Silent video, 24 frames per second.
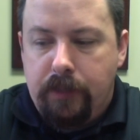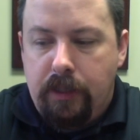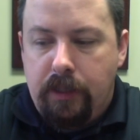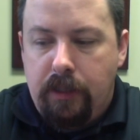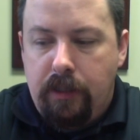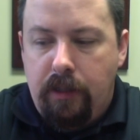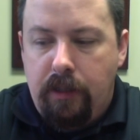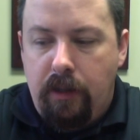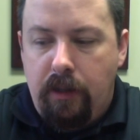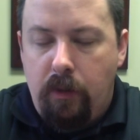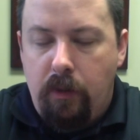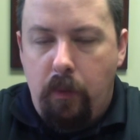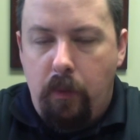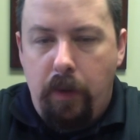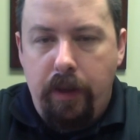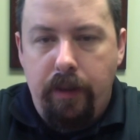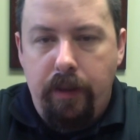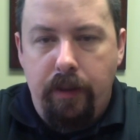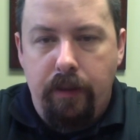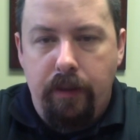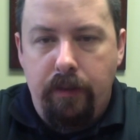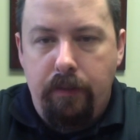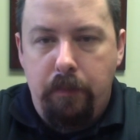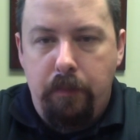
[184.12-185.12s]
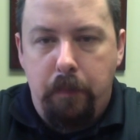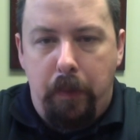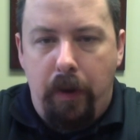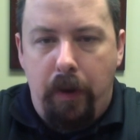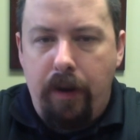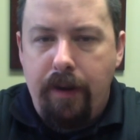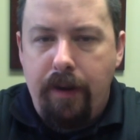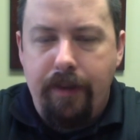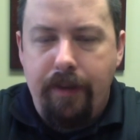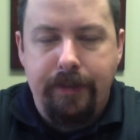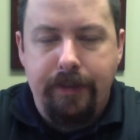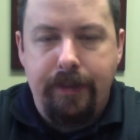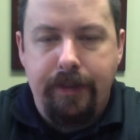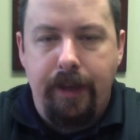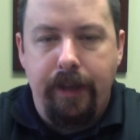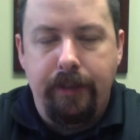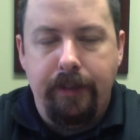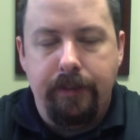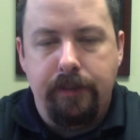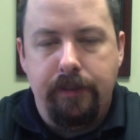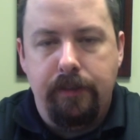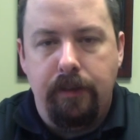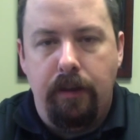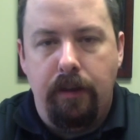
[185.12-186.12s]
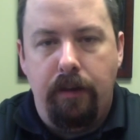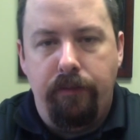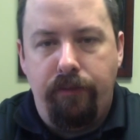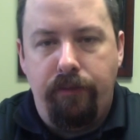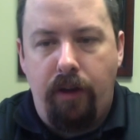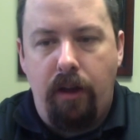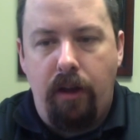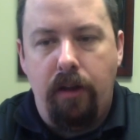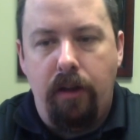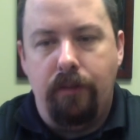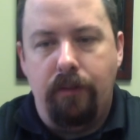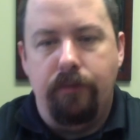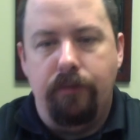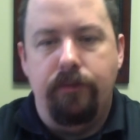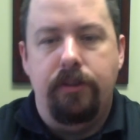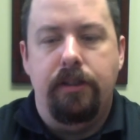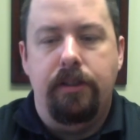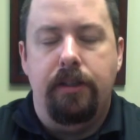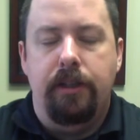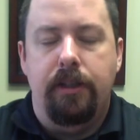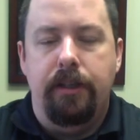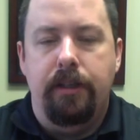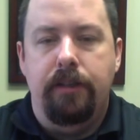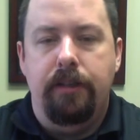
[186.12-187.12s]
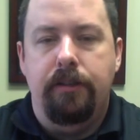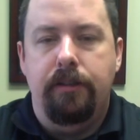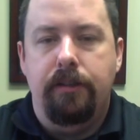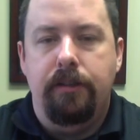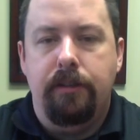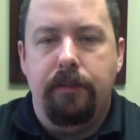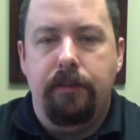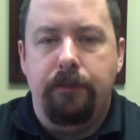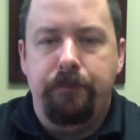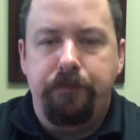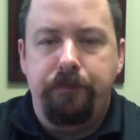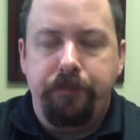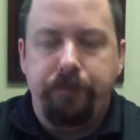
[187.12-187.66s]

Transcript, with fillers: You know the way that prayer to the saints evolves is